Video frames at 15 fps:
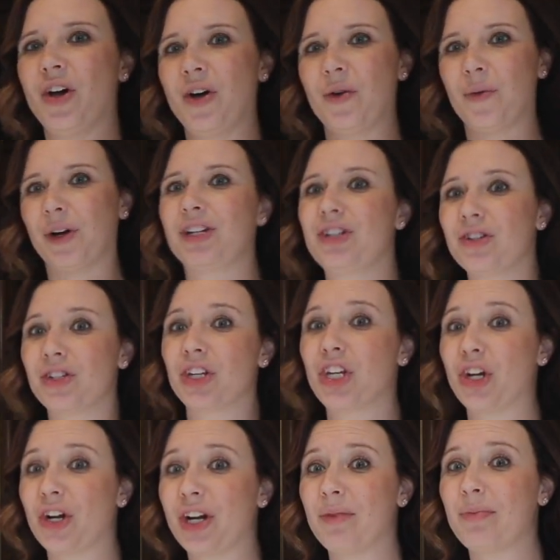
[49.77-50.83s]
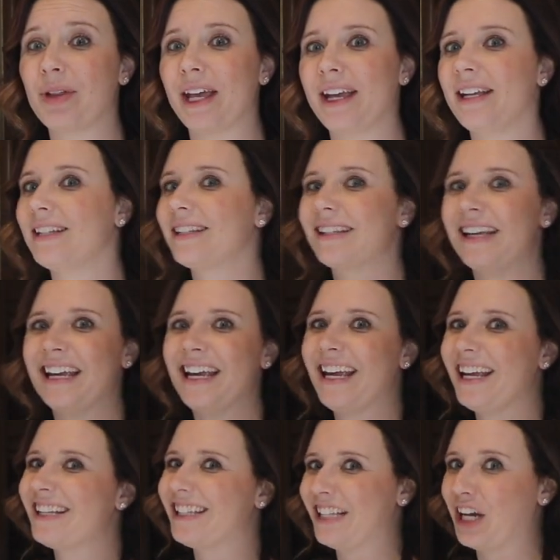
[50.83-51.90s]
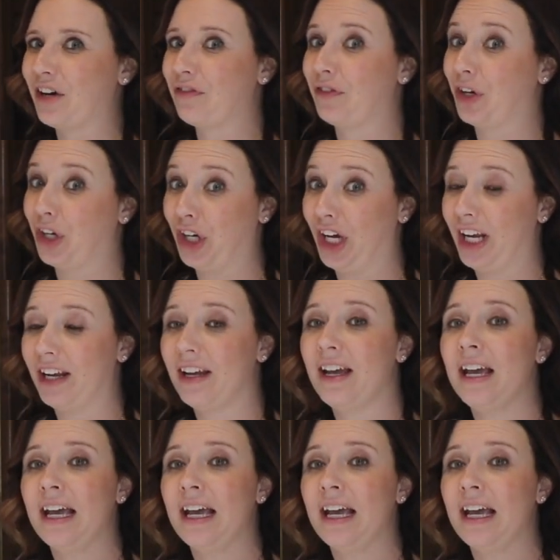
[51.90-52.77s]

Once you secure it in place, it's there for good.